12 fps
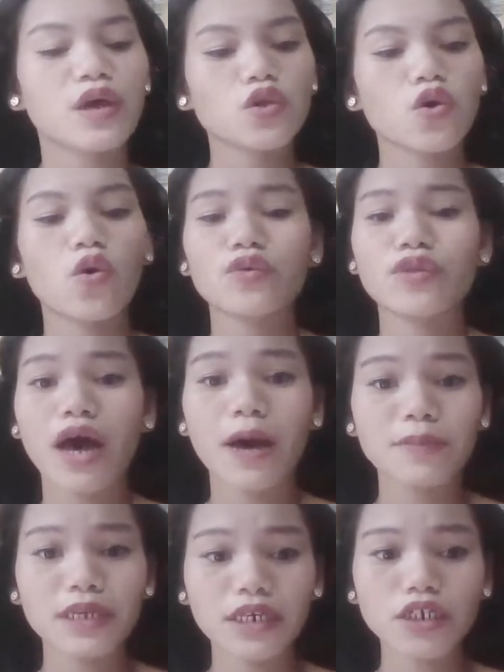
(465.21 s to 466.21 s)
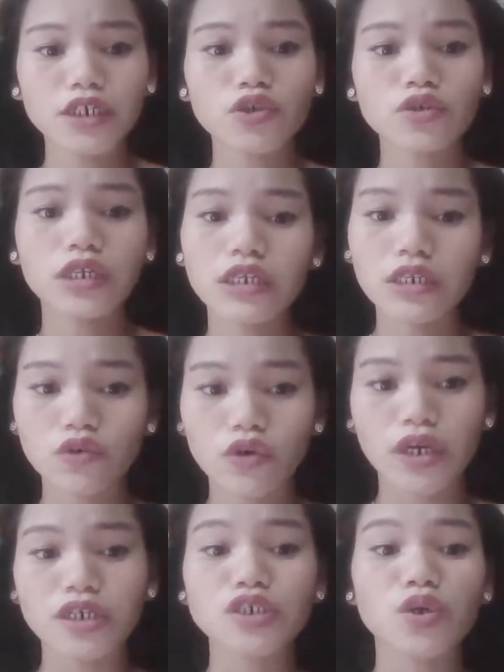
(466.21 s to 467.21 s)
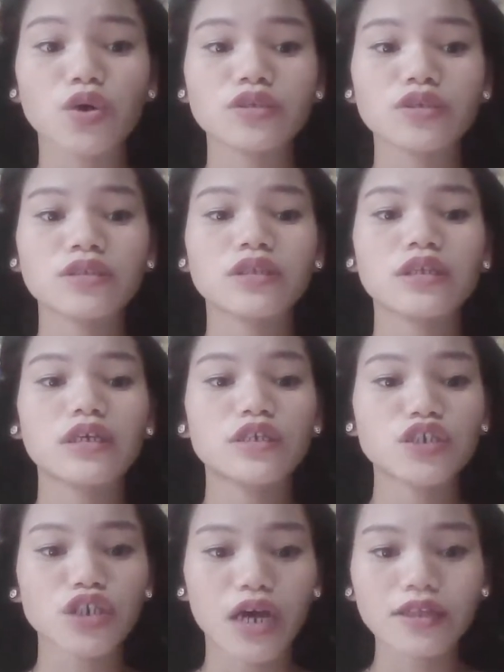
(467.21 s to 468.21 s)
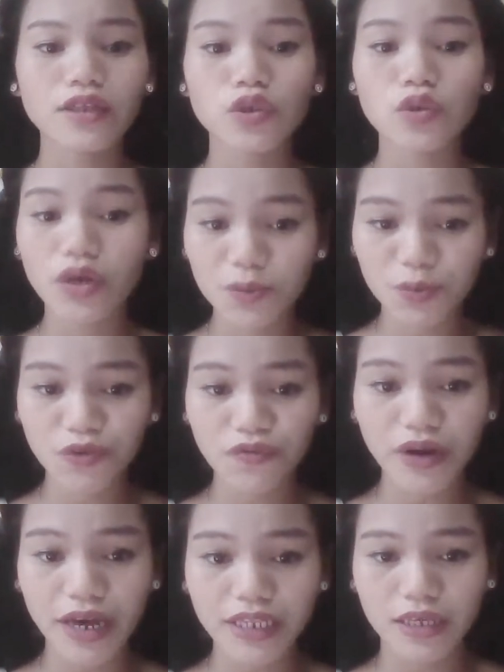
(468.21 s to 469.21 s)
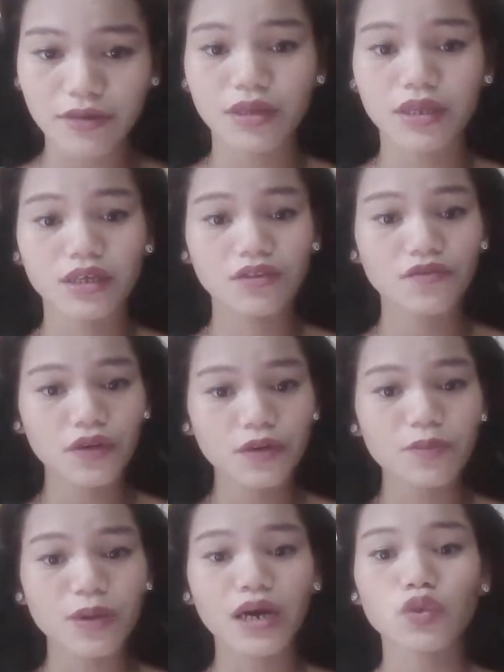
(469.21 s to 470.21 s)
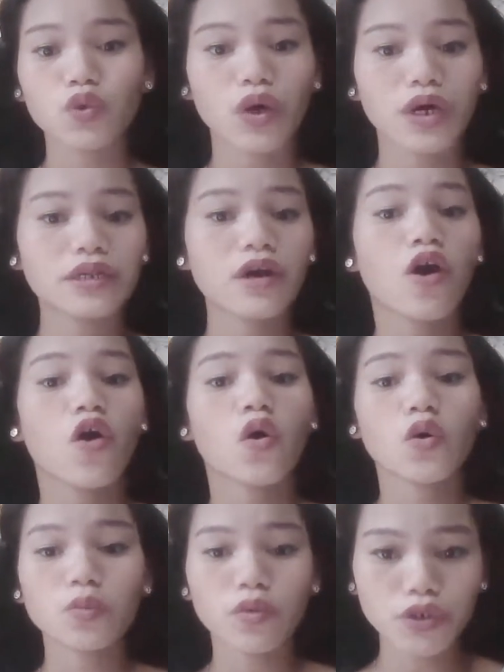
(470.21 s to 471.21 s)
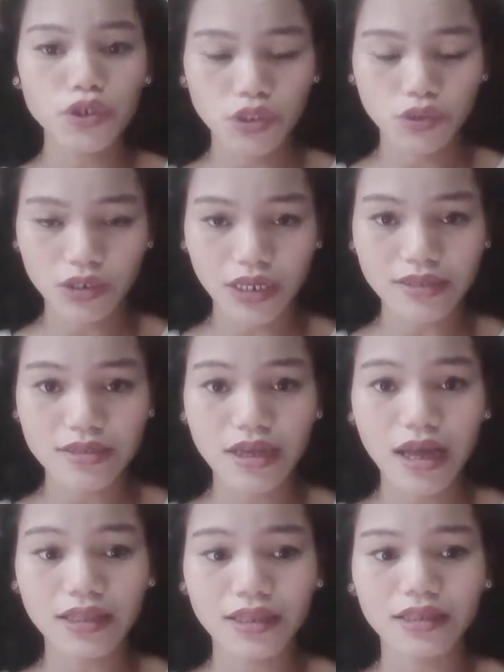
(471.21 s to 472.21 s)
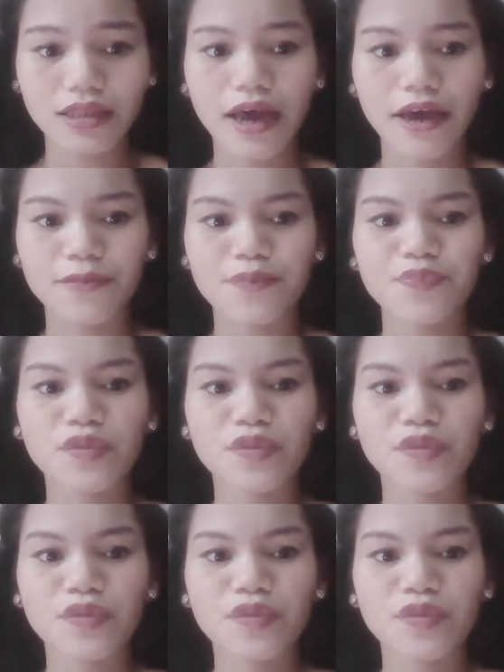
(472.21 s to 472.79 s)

So the application in education in chat, you can provide immediate feedback to one or more students at a time.